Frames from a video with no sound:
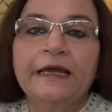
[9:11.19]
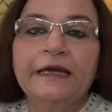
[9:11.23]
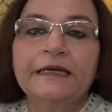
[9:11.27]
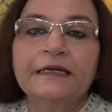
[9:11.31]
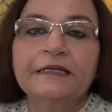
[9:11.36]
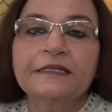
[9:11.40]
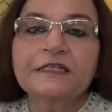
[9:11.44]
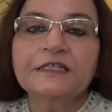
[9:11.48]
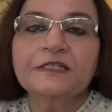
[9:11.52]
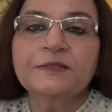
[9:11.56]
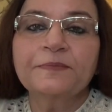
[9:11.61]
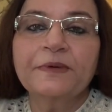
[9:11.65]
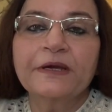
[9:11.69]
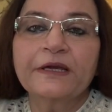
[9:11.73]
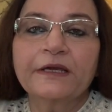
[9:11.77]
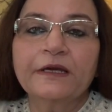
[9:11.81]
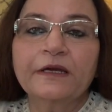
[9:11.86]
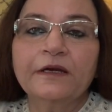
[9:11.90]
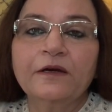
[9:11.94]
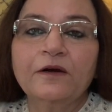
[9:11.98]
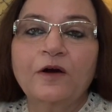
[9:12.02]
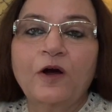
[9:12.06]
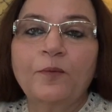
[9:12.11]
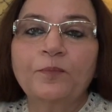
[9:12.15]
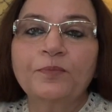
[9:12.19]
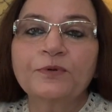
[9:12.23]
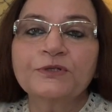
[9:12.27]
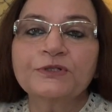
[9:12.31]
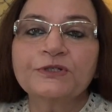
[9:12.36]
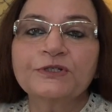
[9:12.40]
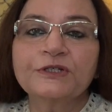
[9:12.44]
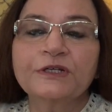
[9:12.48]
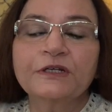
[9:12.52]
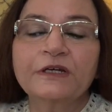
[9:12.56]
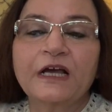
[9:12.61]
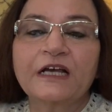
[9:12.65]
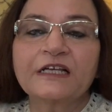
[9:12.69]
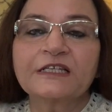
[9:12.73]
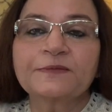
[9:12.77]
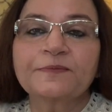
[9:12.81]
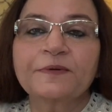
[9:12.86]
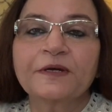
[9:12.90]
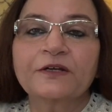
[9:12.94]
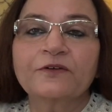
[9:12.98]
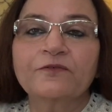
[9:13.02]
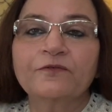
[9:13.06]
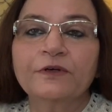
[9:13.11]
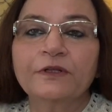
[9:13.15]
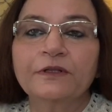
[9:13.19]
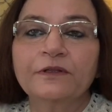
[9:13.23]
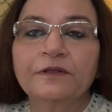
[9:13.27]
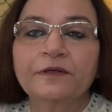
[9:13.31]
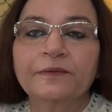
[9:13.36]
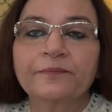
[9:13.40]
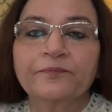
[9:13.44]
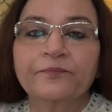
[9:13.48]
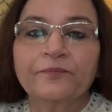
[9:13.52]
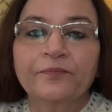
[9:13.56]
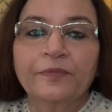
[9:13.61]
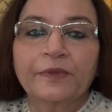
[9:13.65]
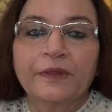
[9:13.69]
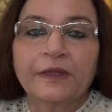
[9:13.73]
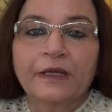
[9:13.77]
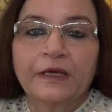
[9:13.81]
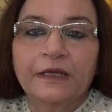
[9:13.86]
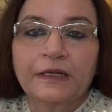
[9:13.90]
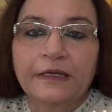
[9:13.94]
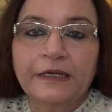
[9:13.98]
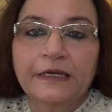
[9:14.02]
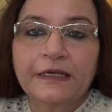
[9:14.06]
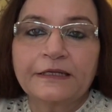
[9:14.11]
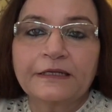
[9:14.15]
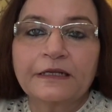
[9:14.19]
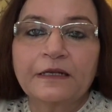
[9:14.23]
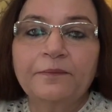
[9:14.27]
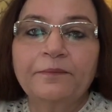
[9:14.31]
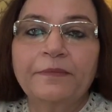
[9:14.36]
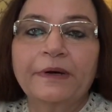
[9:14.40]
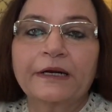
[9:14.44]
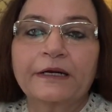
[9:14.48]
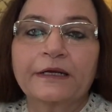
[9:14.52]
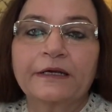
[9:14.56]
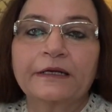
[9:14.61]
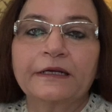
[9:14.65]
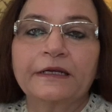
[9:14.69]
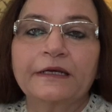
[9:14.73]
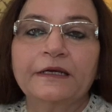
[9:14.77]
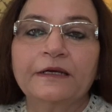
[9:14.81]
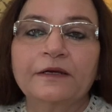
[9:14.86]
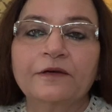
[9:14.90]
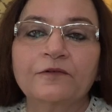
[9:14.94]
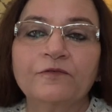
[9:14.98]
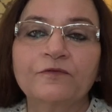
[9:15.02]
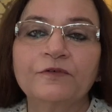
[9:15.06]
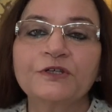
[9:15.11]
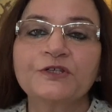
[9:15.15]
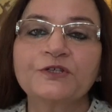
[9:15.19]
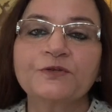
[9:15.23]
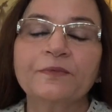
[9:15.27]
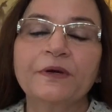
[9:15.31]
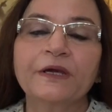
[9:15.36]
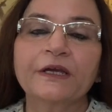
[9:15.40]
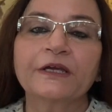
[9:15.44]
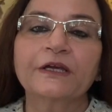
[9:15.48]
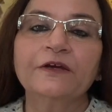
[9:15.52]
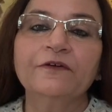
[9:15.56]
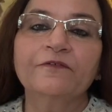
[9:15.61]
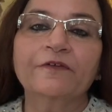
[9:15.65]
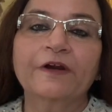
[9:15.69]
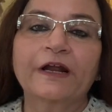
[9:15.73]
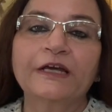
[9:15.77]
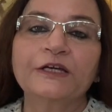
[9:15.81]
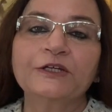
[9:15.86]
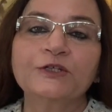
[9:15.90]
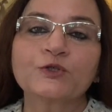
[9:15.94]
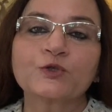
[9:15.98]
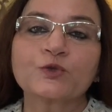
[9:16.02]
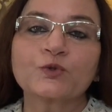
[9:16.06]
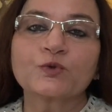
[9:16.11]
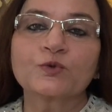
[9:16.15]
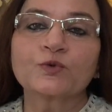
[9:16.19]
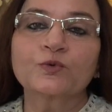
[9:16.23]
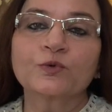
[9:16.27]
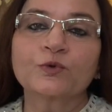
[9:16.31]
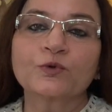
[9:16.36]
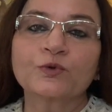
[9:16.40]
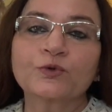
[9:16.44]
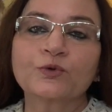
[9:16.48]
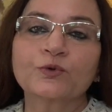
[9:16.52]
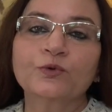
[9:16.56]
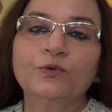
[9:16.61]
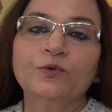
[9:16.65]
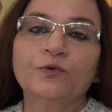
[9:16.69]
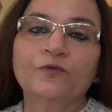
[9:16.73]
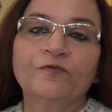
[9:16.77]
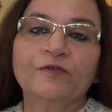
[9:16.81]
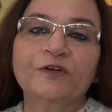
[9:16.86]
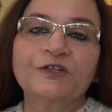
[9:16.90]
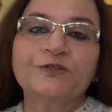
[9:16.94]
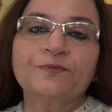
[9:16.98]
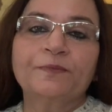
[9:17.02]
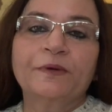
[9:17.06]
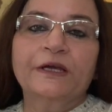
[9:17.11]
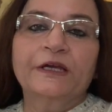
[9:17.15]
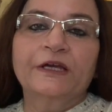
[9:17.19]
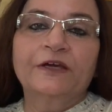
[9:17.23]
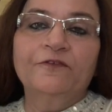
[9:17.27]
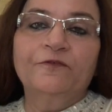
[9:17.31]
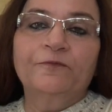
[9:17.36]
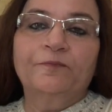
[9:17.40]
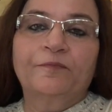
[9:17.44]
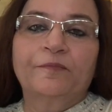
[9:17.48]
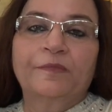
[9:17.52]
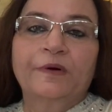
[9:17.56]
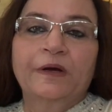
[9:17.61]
It is making opposition aspect with natal Mercury, which may give rise which may give